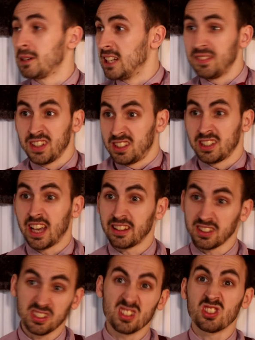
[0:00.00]
been living
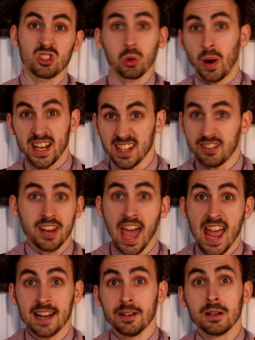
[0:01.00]
together since
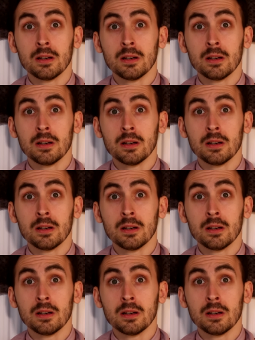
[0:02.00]
2010.